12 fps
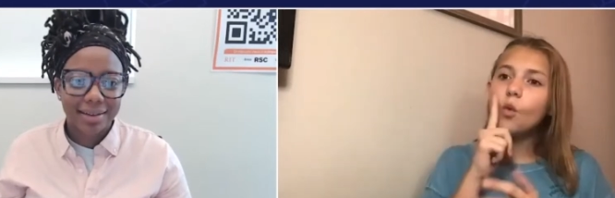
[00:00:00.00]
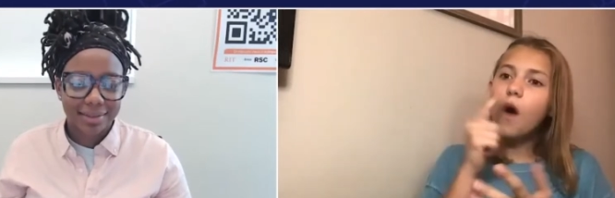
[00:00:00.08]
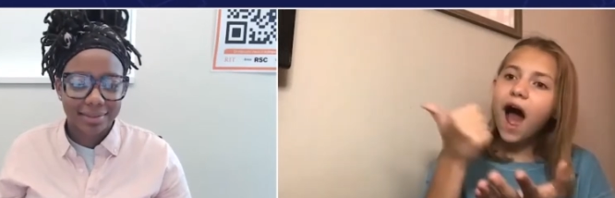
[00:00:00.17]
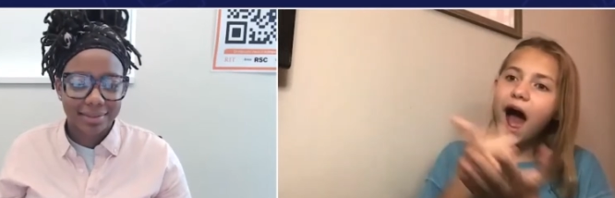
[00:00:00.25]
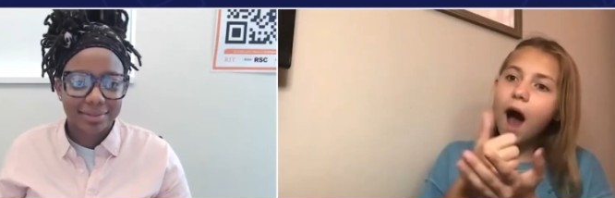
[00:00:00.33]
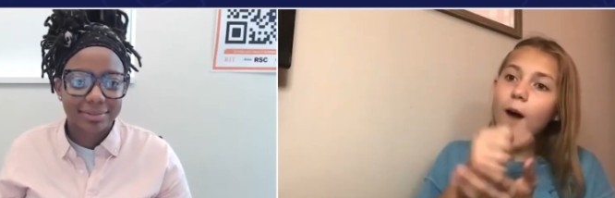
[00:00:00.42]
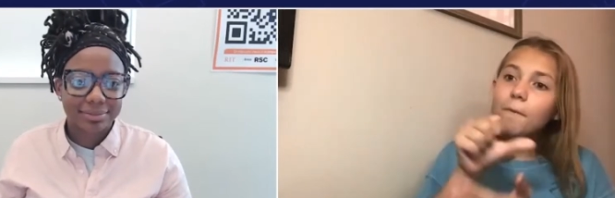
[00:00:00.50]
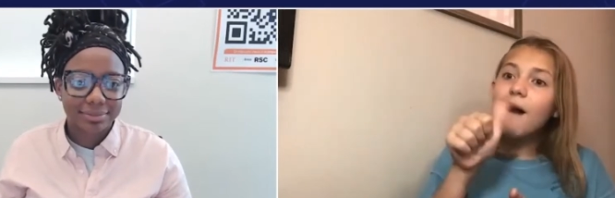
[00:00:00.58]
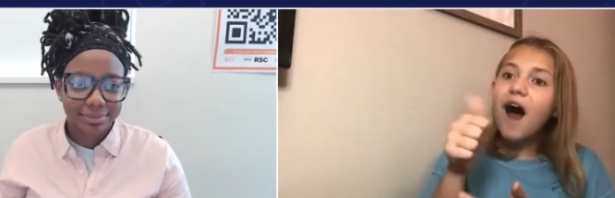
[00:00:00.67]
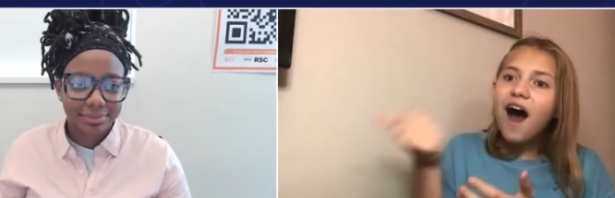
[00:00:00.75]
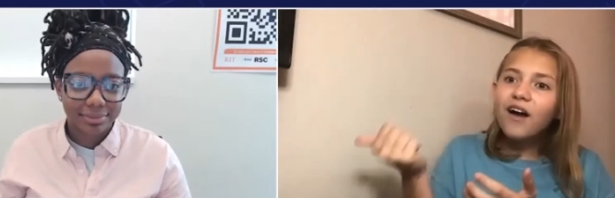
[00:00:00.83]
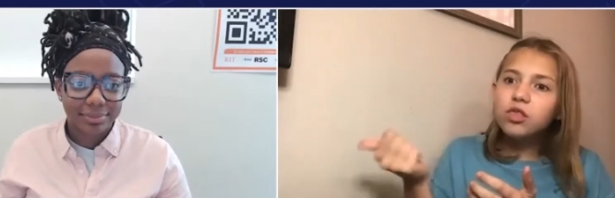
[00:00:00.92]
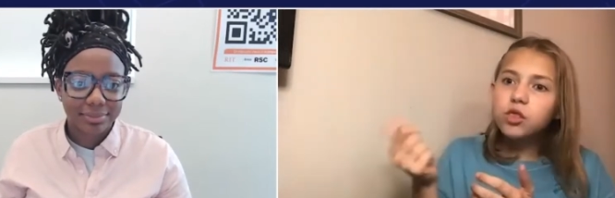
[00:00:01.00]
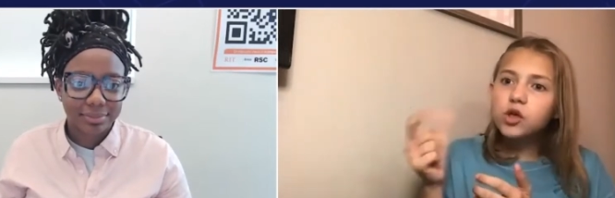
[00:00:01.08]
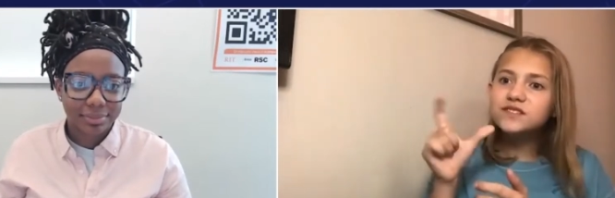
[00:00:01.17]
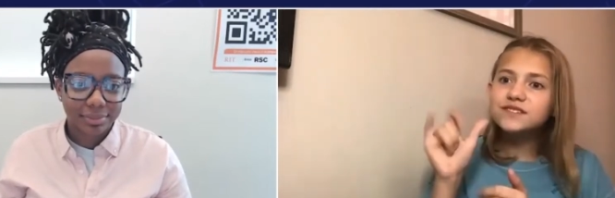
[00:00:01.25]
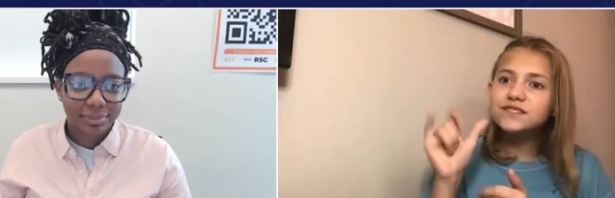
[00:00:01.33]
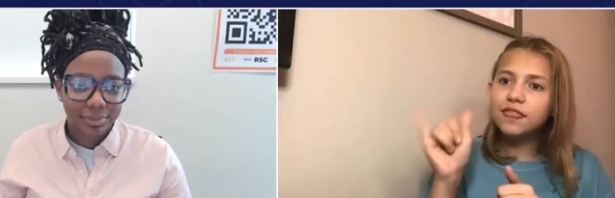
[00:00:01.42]
Speaker 1: And that will help
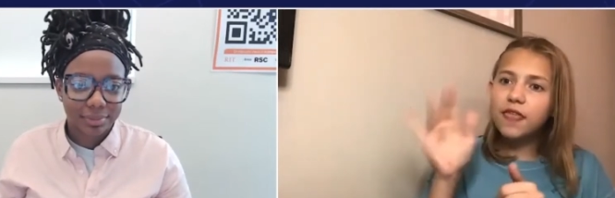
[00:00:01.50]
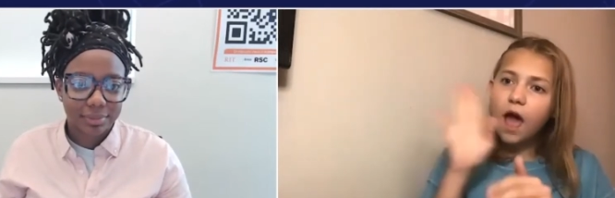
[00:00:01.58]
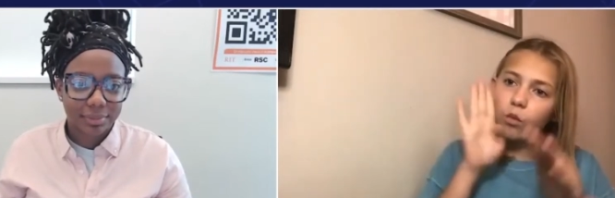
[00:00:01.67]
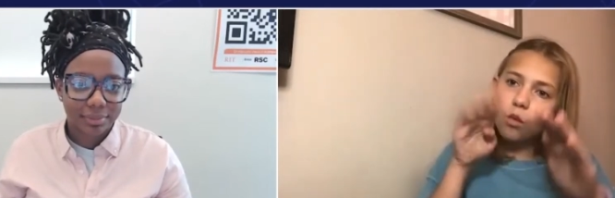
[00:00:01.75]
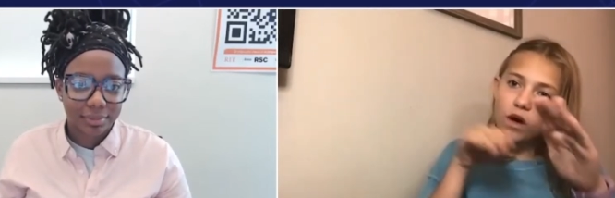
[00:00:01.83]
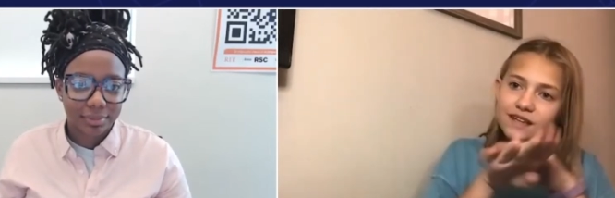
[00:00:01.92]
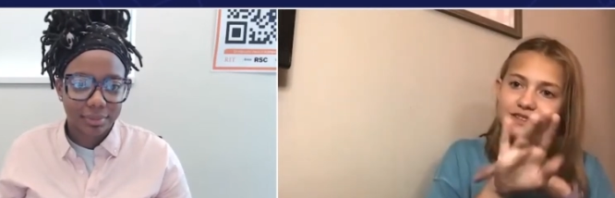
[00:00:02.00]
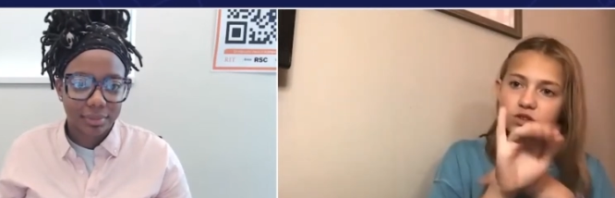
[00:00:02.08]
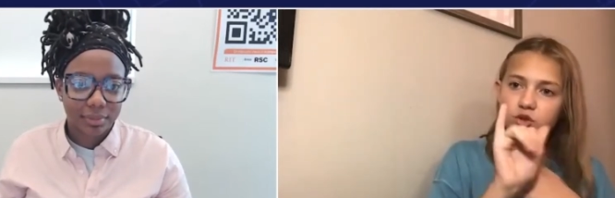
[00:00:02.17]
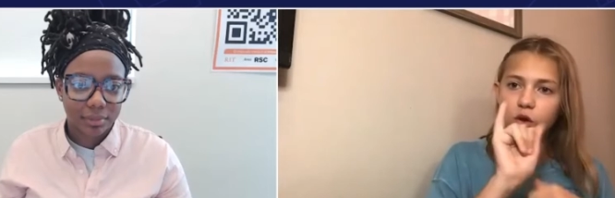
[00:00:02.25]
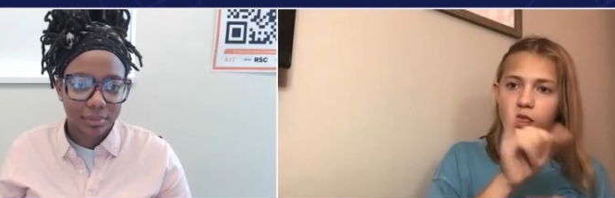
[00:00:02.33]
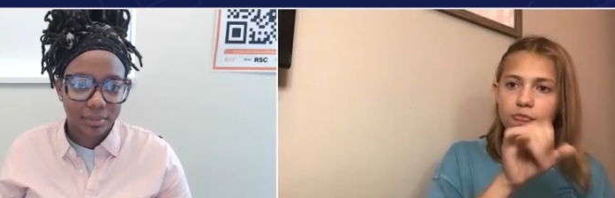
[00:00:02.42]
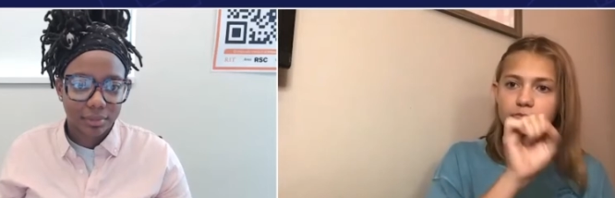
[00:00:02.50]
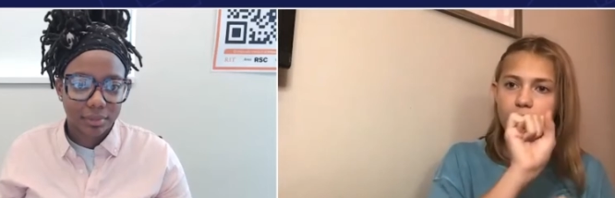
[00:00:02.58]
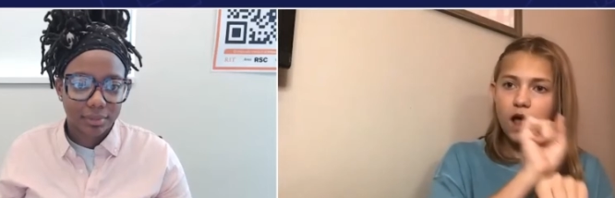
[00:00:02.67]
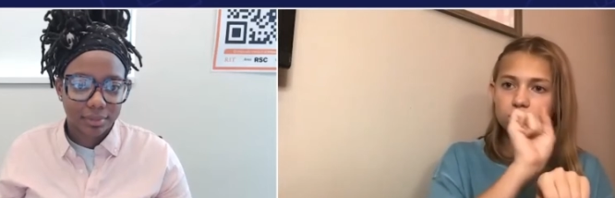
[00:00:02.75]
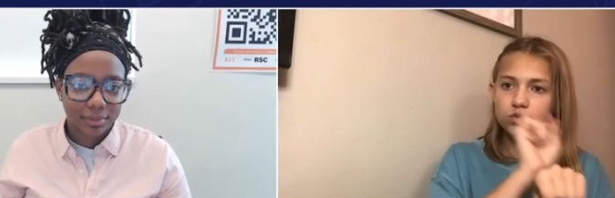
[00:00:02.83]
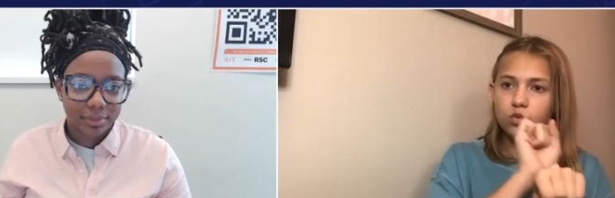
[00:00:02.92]
others who enter the
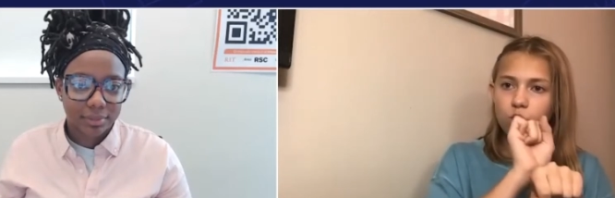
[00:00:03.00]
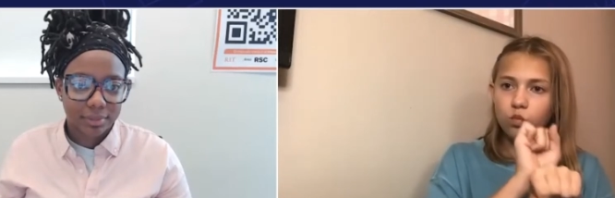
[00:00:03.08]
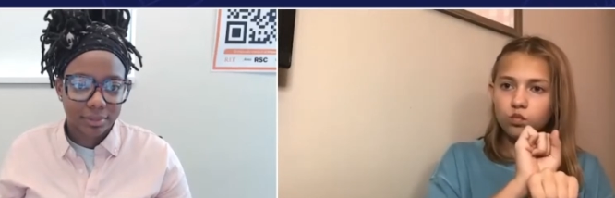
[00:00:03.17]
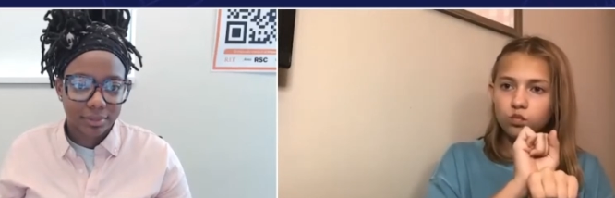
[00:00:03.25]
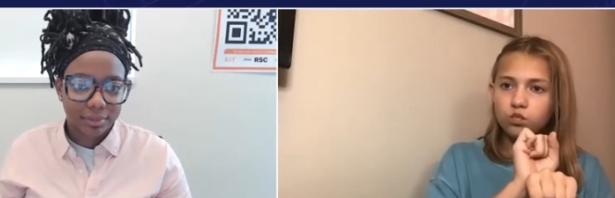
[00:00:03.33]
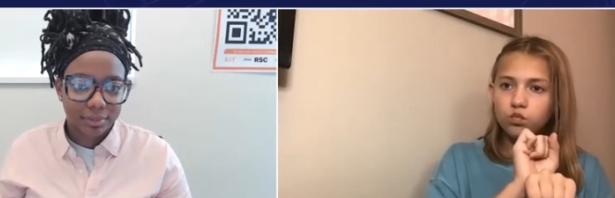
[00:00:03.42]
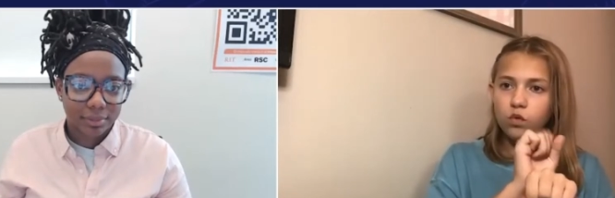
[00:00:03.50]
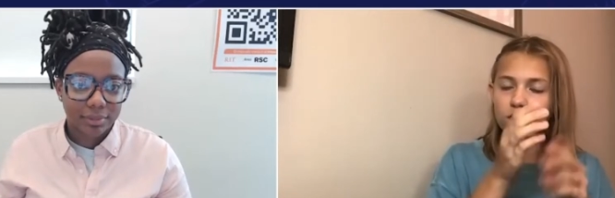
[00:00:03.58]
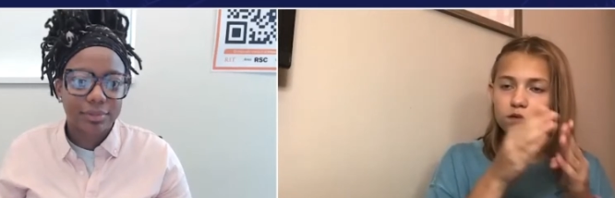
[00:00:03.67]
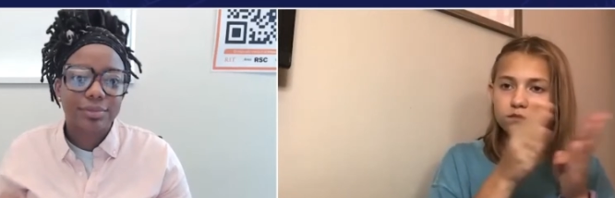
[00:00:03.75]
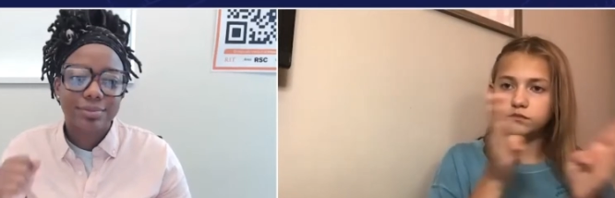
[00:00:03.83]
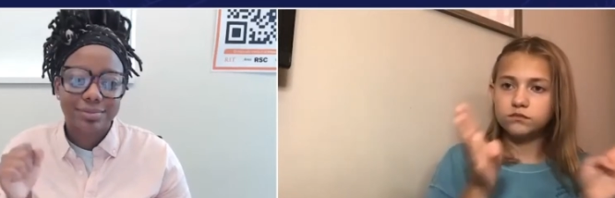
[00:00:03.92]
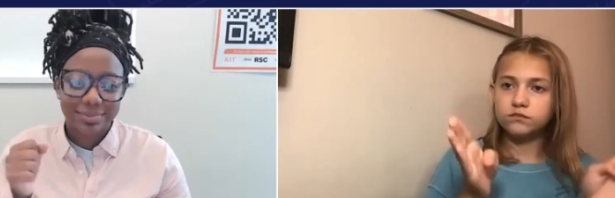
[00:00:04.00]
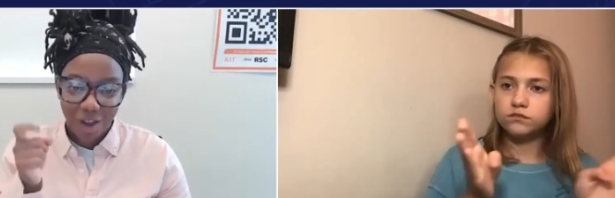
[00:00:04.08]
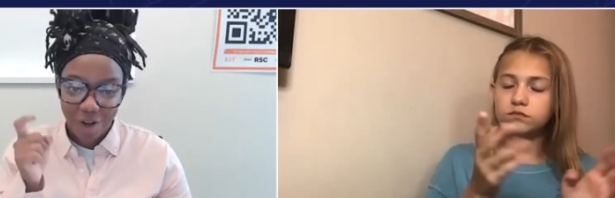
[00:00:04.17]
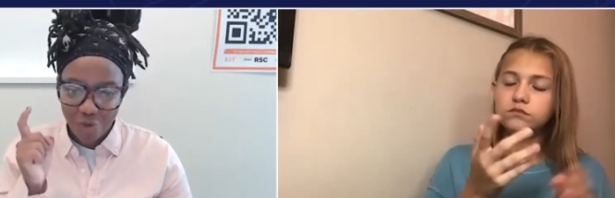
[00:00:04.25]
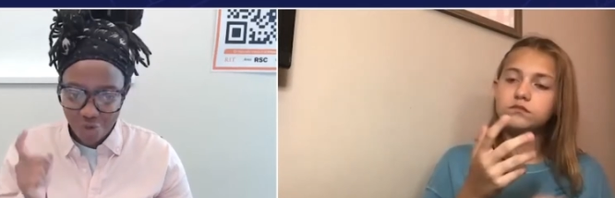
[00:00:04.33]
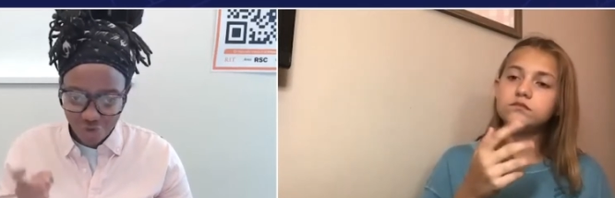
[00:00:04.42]
workforce later.
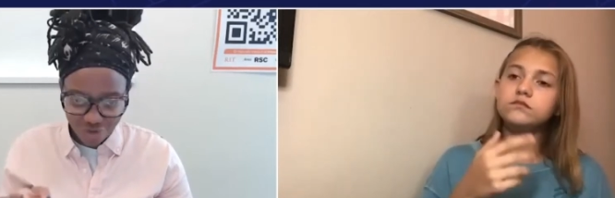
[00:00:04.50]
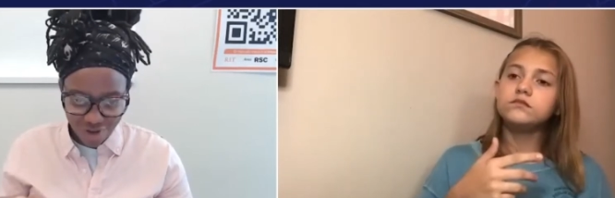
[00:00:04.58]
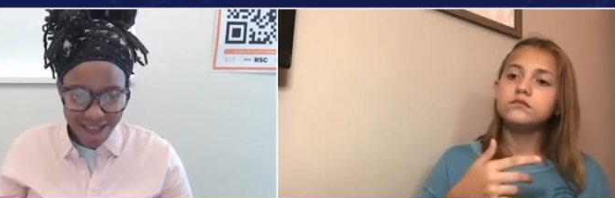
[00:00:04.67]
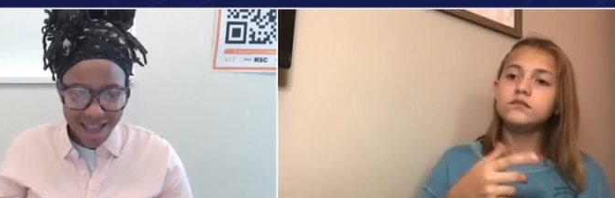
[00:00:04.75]
Speaker 2: Right.